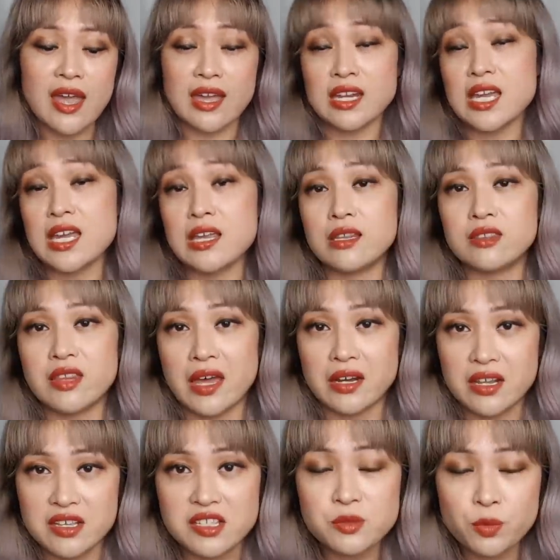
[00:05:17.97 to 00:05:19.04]
any heat
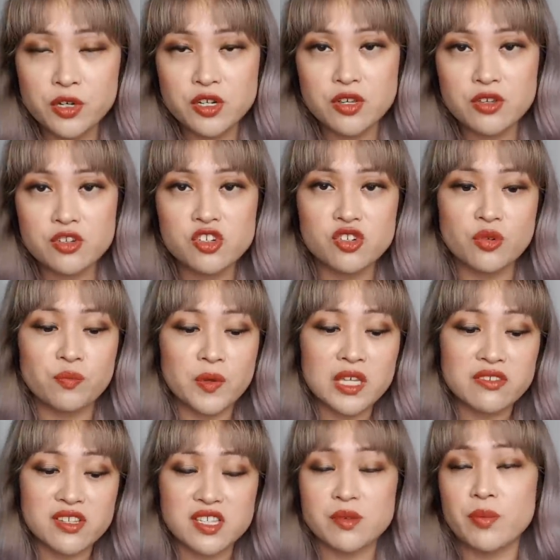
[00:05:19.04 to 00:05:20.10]
that is produced should
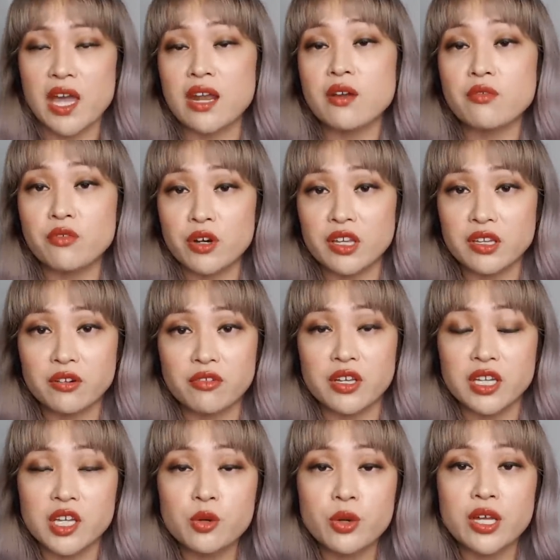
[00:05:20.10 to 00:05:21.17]
be dissipated really,
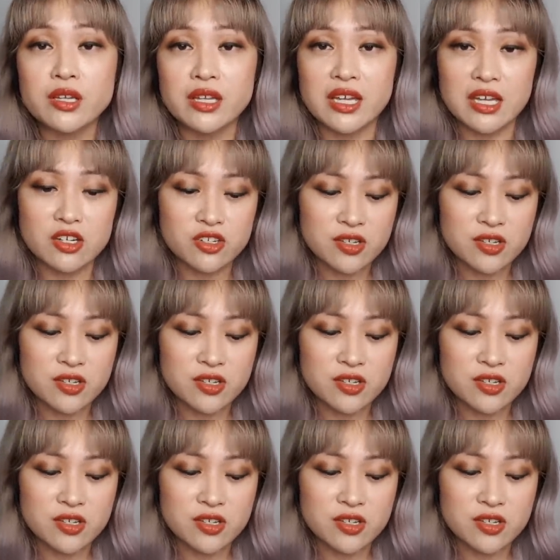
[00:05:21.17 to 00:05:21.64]
really quickly.